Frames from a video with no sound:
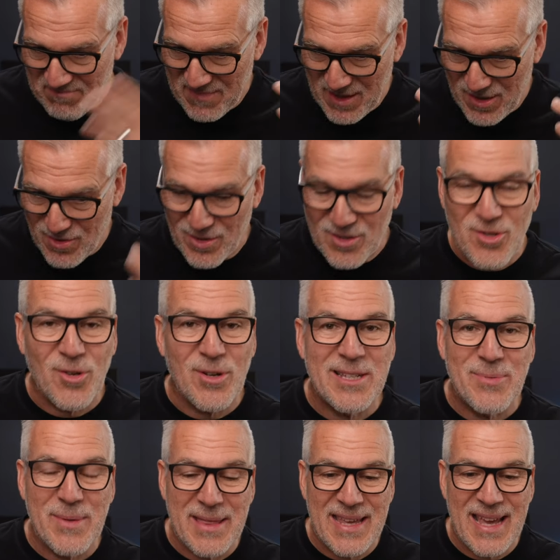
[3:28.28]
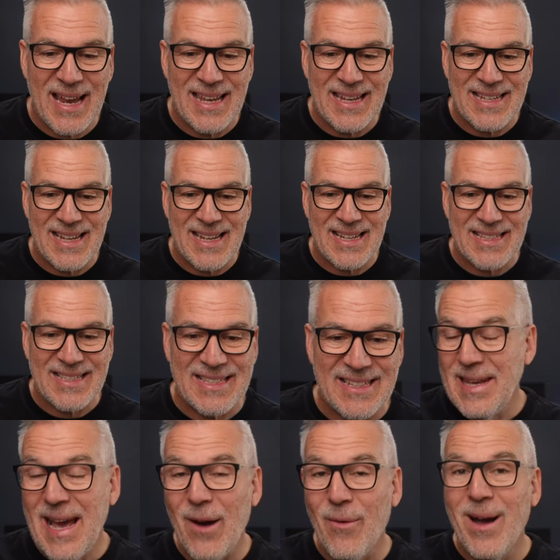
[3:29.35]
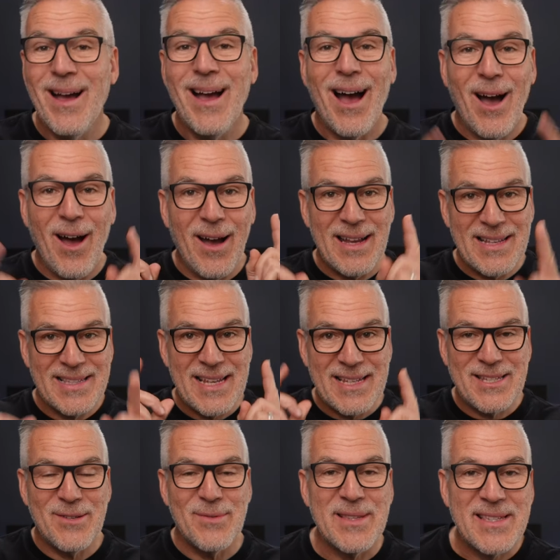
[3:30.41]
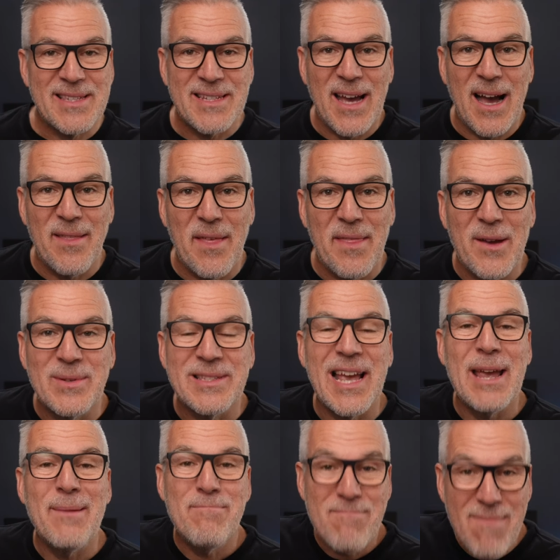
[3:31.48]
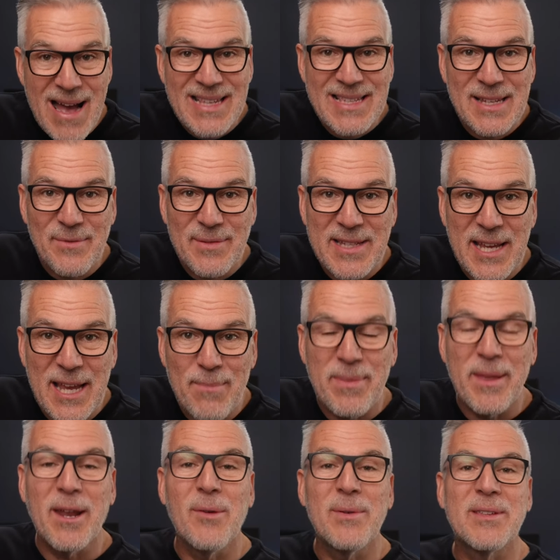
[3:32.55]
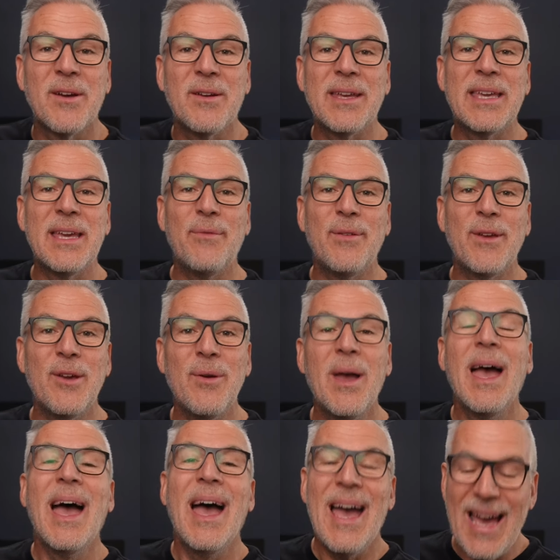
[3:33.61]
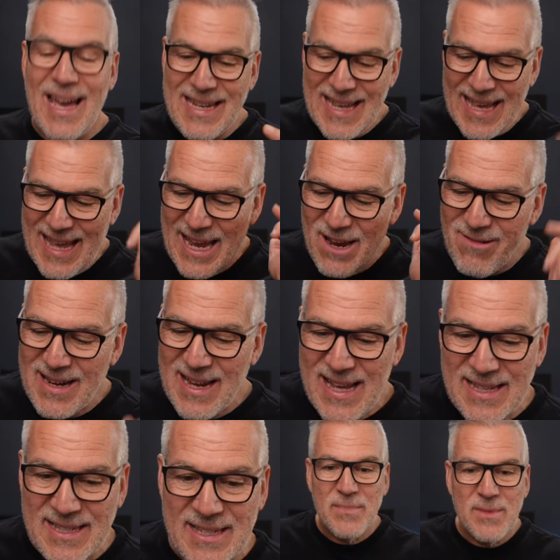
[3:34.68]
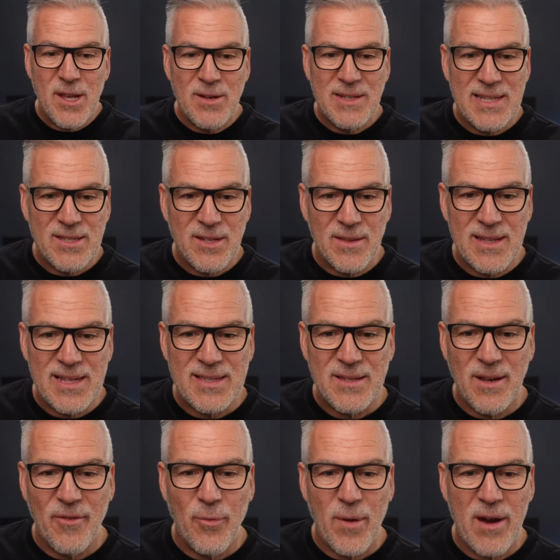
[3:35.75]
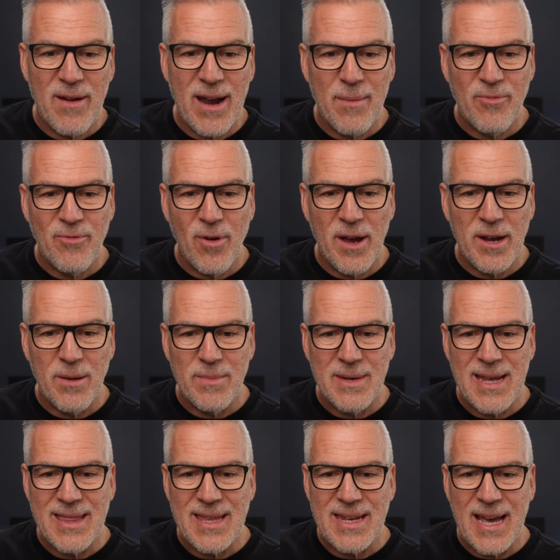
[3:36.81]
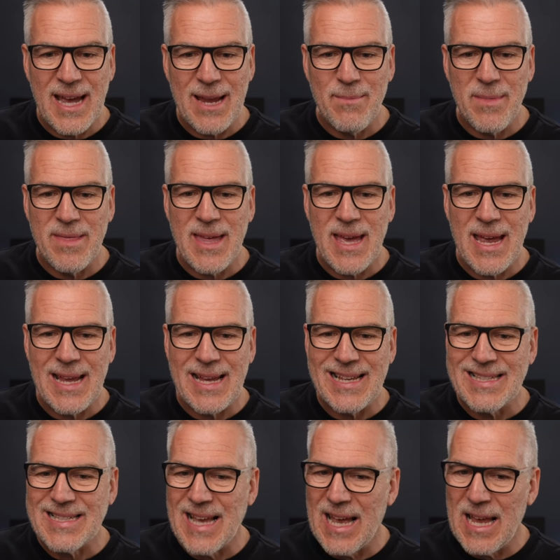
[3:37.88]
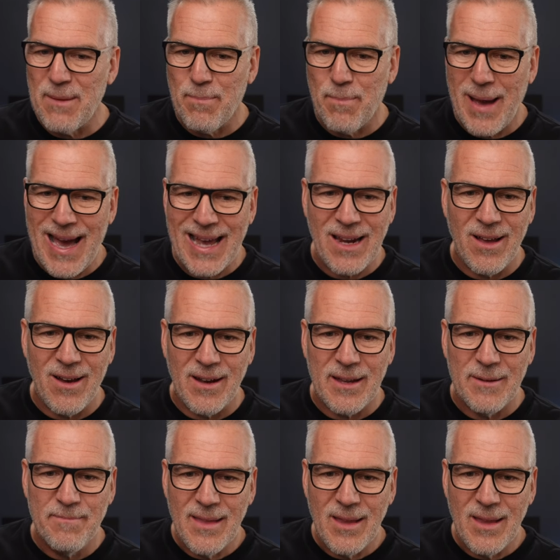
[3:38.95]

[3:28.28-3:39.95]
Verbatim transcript: your choice with the L E Ds. Now, I said to you at the start that there was a massive tip that I was going to give you, and here it is. Notice on this software app, right up near the name, there is a padlock.